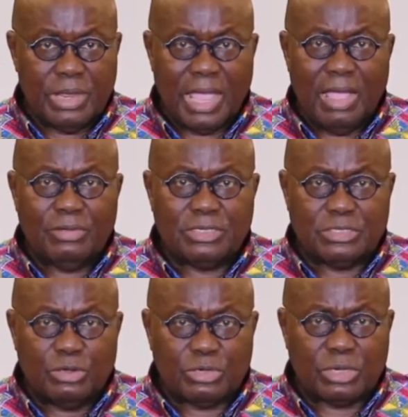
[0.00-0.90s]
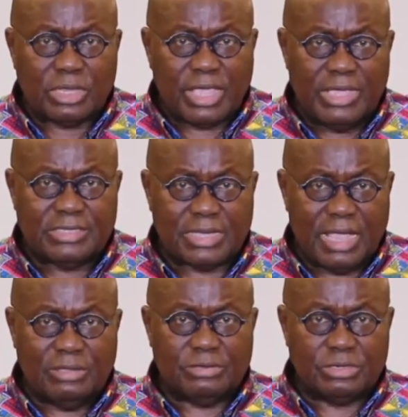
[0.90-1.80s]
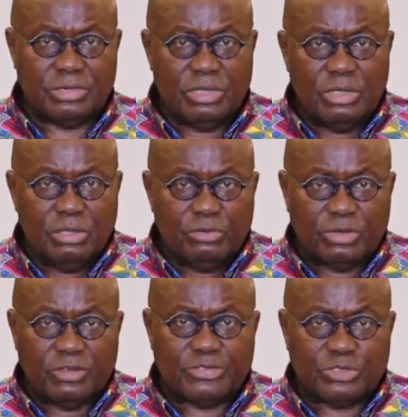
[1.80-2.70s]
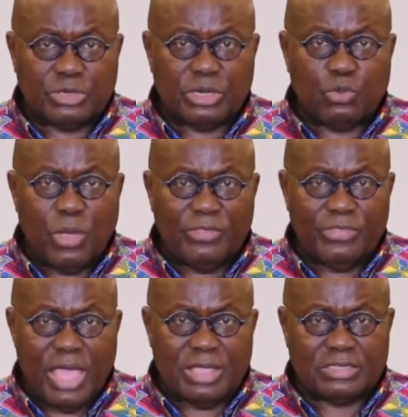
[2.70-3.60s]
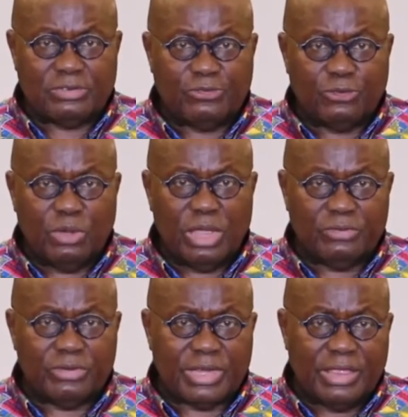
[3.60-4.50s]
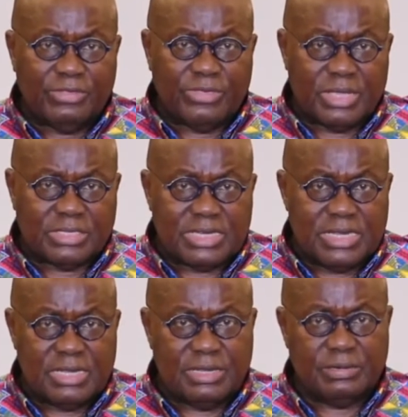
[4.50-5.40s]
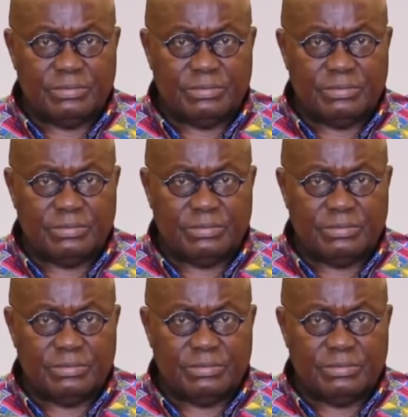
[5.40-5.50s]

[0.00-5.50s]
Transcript: our total case count would have stood at 1,413.